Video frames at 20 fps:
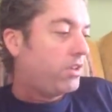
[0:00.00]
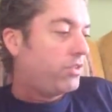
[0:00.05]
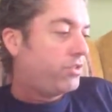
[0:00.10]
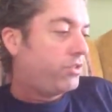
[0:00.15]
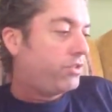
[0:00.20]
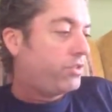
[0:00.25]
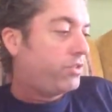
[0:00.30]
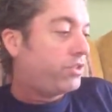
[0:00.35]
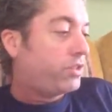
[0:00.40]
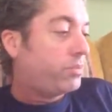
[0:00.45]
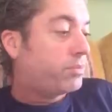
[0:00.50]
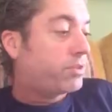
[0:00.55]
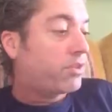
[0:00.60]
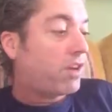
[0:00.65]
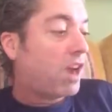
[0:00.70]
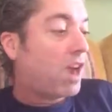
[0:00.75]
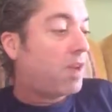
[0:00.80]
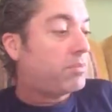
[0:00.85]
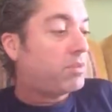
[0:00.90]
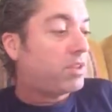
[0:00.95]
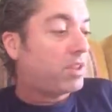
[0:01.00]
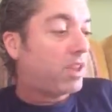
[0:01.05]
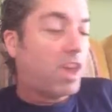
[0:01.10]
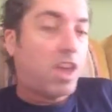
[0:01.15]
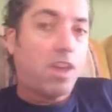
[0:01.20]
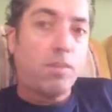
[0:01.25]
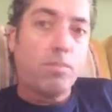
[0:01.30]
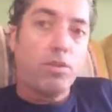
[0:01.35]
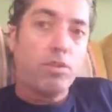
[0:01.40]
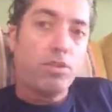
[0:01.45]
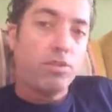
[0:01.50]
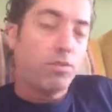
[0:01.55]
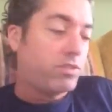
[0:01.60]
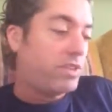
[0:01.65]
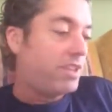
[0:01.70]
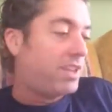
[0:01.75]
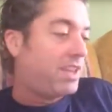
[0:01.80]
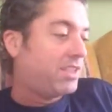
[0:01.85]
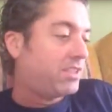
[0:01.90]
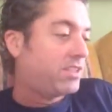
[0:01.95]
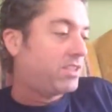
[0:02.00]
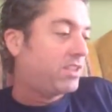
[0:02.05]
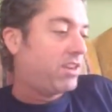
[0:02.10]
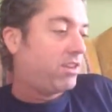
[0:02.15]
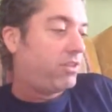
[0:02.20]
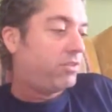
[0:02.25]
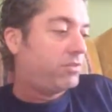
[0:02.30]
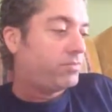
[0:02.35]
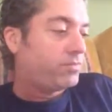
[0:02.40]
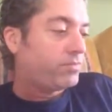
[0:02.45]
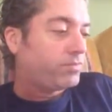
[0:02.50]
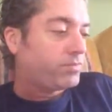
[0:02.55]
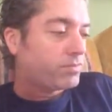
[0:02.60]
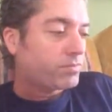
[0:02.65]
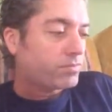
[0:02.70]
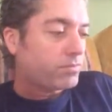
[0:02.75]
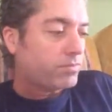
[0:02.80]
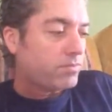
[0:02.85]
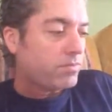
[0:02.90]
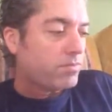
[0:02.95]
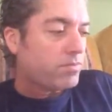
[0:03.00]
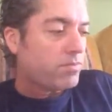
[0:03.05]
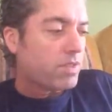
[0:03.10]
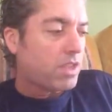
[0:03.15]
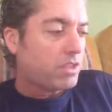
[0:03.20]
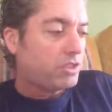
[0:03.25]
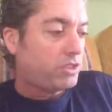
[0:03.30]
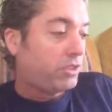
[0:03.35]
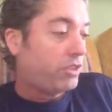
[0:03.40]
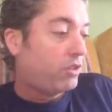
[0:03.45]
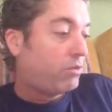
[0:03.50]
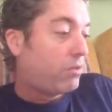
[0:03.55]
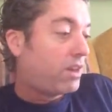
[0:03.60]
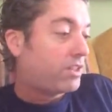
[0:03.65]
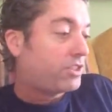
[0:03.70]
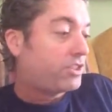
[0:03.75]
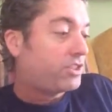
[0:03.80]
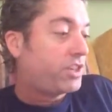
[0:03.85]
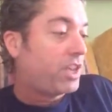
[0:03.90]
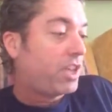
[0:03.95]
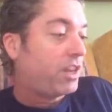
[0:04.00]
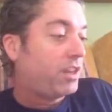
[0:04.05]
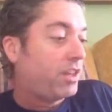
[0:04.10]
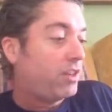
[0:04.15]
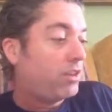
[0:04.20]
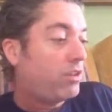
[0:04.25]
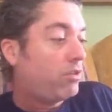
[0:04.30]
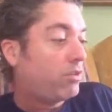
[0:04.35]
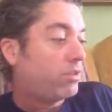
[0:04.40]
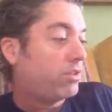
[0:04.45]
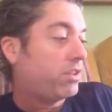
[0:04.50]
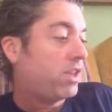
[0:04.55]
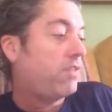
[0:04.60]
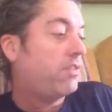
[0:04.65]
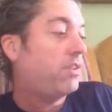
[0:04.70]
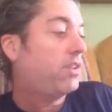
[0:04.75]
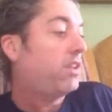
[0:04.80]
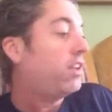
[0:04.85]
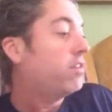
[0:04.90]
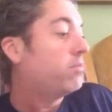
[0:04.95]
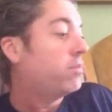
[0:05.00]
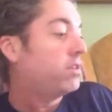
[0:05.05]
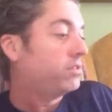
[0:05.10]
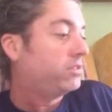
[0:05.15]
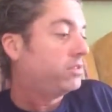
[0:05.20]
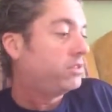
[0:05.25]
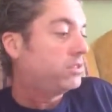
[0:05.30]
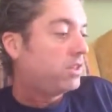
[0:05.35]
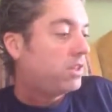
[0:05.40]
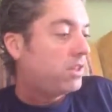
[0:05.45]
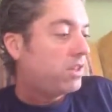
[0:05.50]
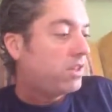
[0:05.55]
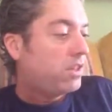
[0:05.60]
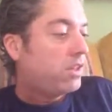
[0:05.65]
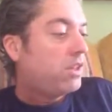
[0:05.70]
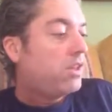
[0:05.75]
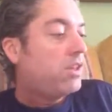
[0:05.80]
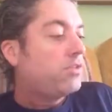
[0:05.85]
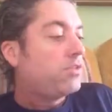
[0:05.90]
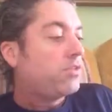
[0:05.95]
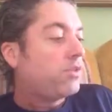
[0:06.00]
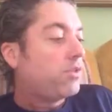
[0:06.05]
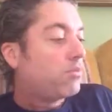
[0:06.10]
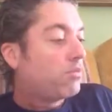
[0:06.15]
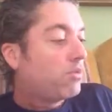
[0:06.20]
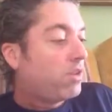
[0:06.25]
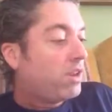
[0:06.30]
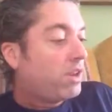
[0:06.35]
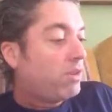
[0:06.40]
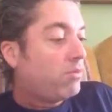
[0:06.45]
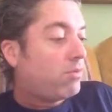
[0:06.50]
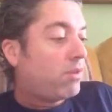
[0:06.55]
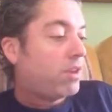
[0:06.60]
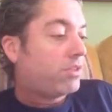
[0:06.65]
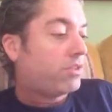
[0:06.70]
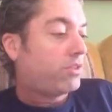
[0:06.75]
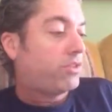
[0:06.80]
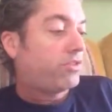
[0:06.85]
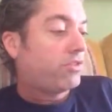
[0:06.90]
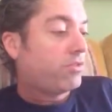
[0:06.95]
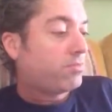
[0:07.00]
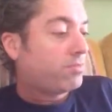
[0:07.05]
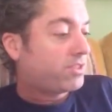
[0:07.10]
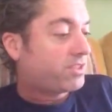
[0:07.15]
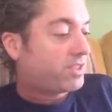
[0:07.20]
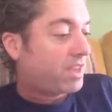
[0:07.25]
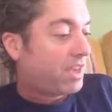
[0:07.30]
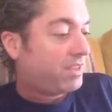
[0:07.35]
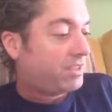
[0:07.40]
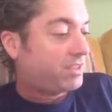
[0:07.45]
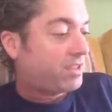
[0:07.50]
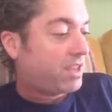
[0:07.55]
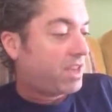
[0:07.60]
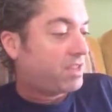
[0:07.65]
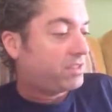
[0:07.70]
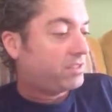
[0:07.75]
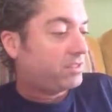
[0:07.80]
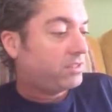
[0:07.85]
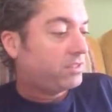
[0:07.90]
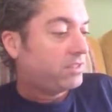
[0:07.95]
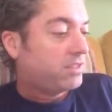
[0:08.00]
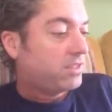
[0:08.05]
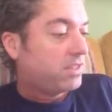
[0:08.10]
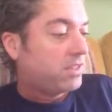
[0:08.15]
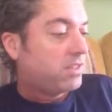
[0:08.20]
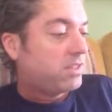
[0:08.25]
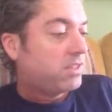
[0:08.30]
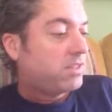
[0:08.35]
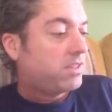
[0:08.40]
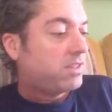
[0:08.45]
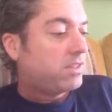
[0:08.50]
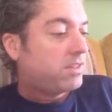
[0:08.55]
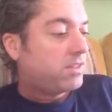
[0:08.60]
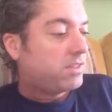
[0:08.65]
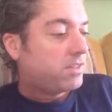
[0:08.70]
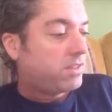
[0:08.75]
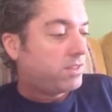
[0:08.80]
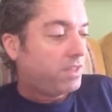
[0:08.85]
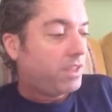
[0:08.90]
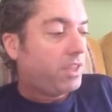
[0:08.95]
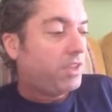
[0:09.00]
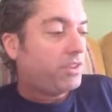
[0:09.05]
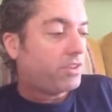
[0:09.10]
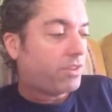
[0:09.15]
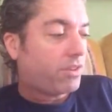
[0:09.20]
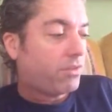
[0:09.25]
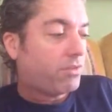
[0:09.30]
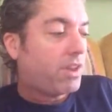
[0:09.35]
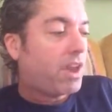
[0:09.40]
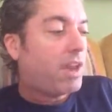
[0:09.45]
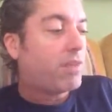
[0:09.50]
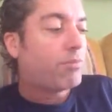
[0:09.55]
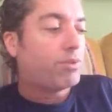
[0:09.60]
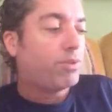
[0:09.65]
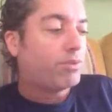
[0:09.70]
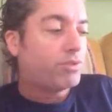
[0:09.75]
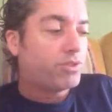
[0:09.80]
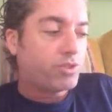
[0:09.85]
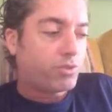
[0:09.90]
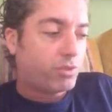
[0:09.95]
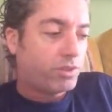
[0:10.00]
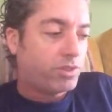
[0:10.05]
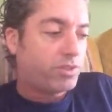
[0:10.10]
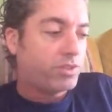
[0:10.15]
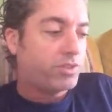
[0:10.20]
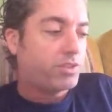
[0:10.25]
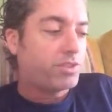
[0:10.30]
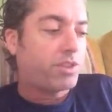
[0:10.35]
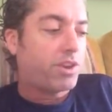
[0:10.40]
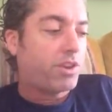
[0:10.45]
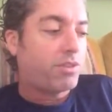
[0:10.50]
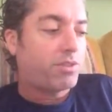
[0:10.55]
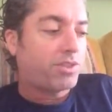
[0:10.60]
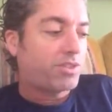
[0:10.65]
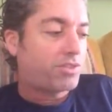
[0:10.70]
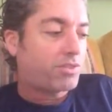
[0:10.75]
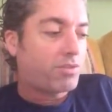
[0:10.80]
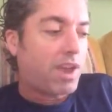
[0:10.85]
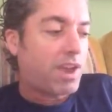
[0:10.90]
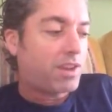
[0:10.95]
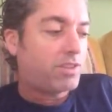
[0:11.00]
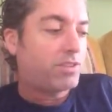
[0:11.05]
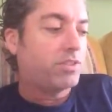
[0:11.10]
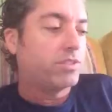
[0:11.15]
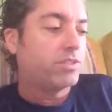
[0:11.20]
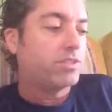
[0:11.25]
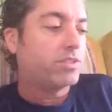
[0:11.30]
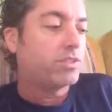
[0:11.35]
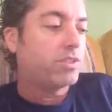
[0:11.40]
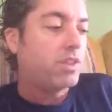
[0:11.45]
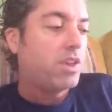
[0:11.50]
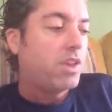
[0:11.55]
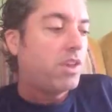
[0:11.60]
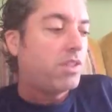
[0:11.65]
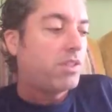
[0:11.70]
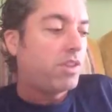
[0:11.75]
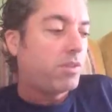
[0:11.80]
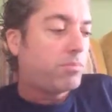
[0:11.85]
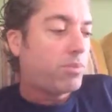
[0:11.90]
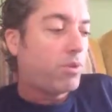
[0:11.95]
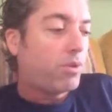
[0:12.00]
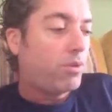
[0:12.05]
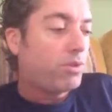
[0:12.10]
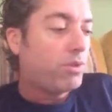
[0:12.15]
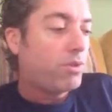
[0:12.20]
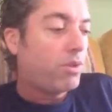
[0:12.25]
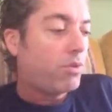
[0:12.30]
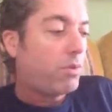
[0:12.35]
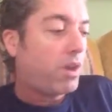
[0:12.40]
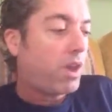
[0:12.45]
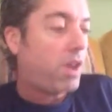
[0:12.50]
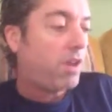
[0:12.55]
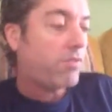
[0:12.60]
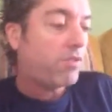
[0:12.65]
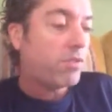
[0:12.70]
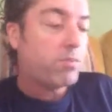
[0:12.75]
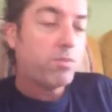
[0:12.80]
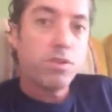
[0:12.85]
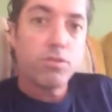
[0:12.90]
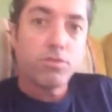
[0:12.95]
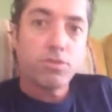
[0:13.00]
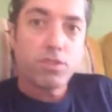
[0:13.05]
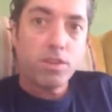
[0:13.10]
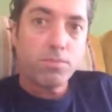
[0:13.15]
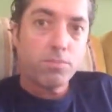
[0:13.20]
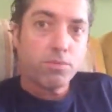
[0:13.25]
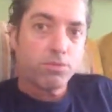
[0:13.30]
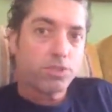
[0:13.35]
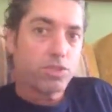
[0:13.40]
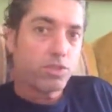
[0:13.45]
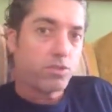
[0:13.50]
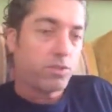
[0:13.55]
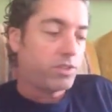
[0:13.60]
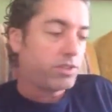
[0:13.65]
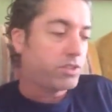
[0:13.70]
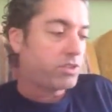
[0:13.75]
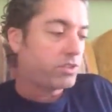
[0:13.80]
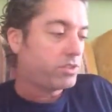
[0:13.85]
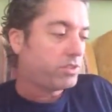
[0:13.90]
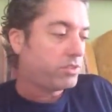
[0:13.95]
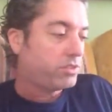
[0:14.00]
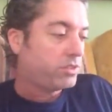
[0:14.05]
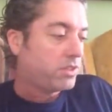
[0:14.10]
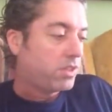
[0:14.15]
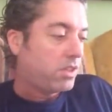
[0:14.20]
Should you subscribe to cable or DSL? Should you watch Jay Leno or David Letterman? Do you really want to supersize that? These are not real choices, they are distractions. They pull you away from your deeper choice.